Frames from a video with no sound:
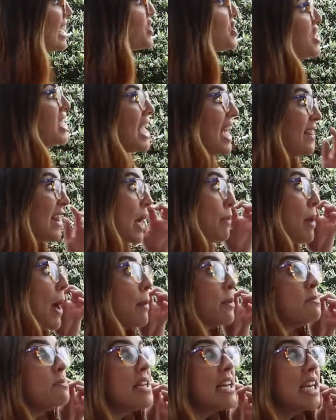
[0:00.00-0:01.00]
actually get their
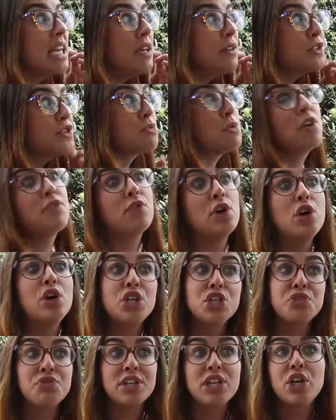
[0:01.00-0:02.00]
peppermint leaves from over
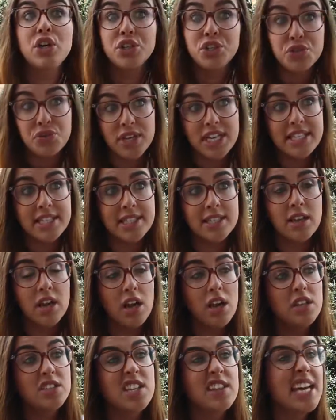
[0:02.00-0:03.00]
100 countries,
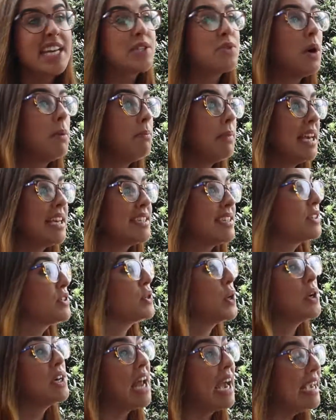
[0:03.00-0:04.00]
so that's what makes
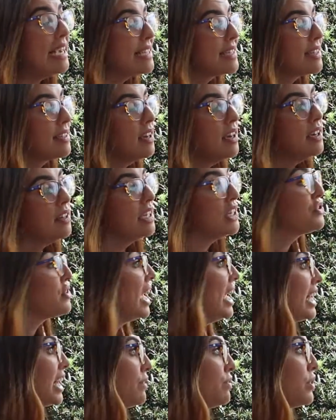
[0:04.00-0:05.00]
it so nice. They
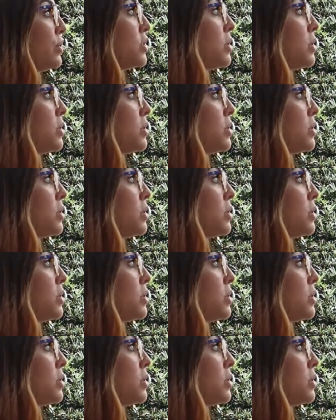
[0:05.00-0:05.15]
try to give